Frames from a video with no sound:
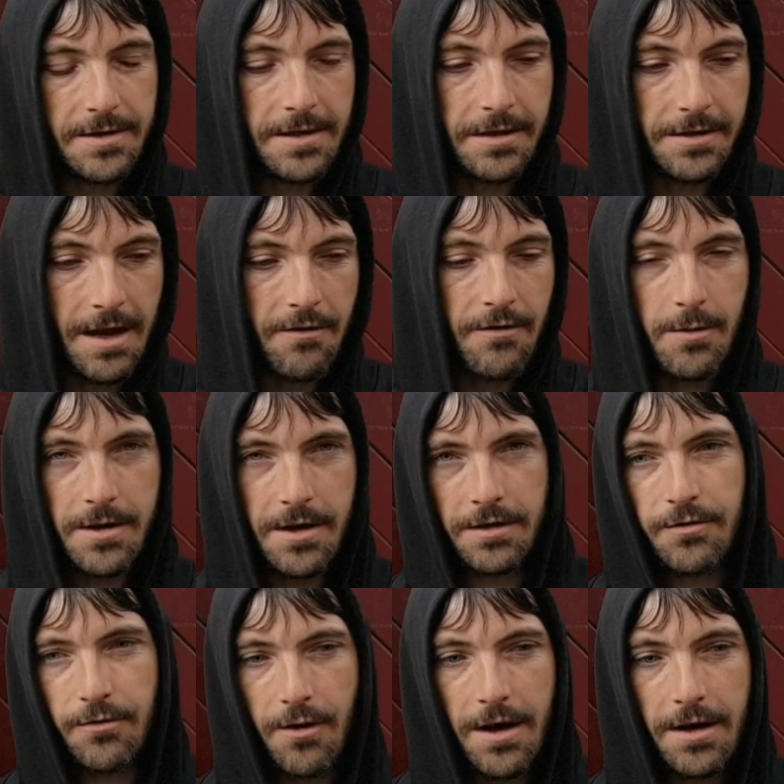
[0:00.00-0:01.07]
selling heroin
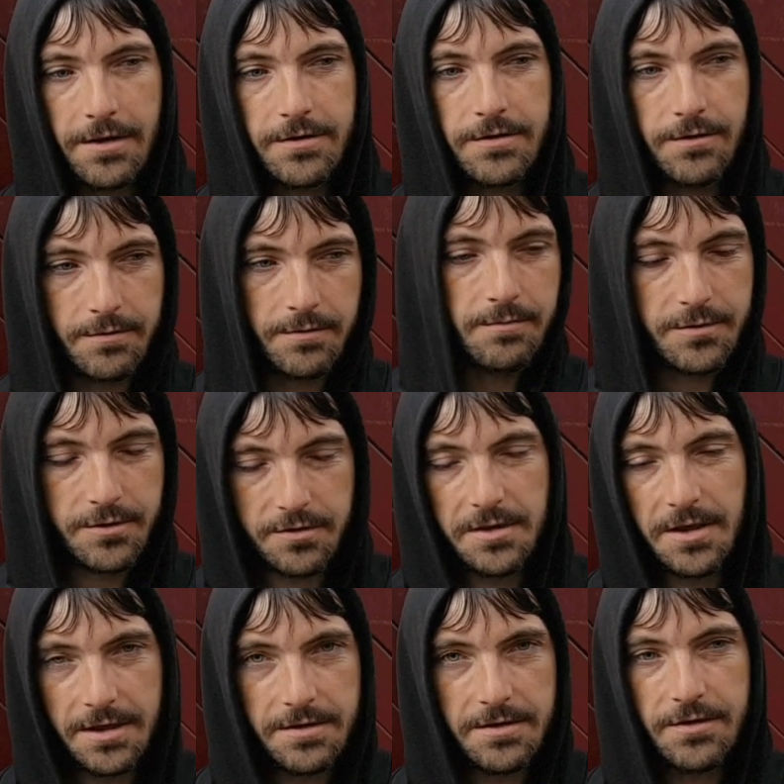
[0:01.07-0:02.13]
and crack, so it's
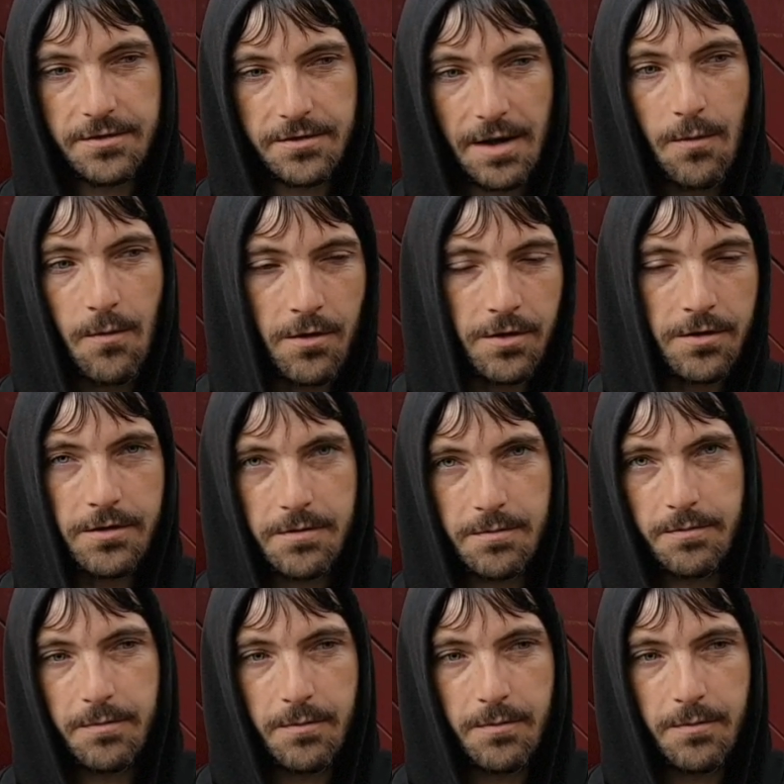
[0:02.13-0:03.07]
just easy to just get one and